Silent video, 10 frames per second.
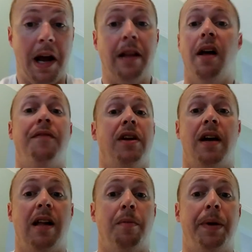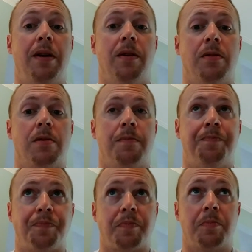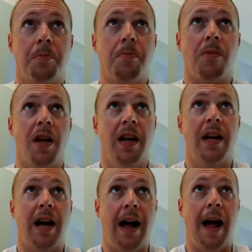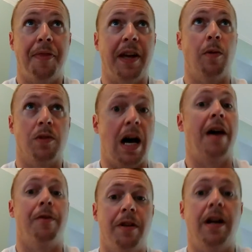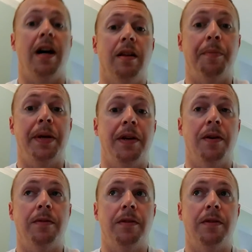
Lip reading: I love eating jalapenos. I think it was hotter than a jalapeno.